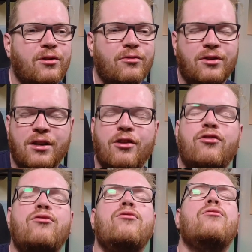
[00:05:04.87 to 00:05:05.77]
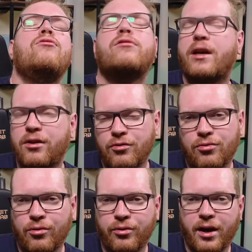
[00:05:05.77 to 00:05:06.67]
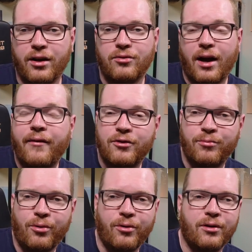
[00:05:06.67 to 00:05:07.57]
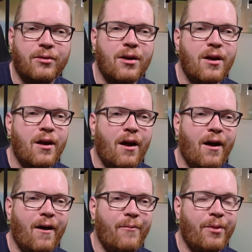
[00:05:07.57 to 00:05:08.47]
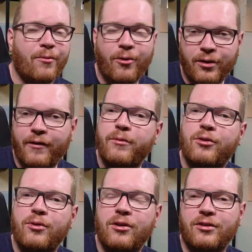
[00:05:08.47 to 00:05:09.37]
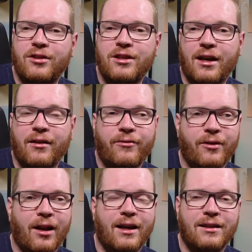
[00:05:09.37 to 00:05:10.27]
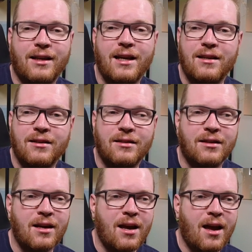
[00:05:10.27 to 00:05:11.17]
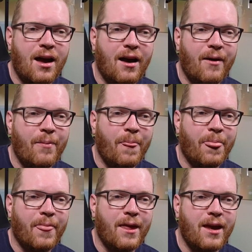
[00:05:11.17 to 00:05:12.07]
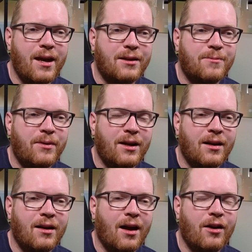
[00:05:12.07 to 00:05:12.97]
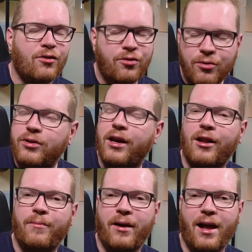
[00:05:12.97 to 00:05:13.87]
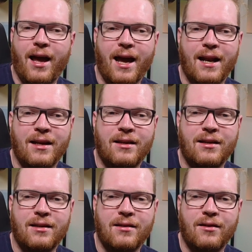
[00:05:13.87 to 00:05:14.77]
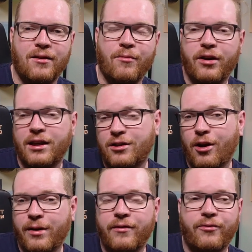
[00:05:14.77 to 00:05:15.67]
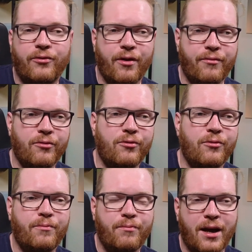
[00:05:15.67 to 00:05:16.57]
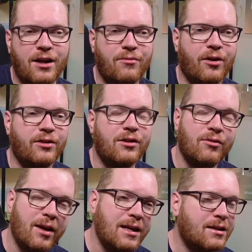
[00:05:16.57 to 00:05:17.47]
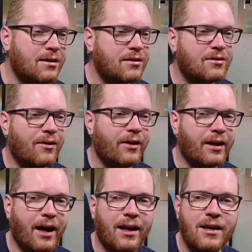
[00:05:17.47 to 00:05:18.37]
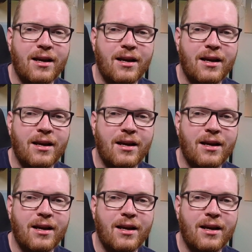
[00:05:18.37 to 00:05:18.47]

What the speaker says: to say a huge thank you to all you guys who have supported the work that I've been doing on this channel for the last 8 years. It's been a huge help, and the money that's come in through Patreons and donations and stuff like that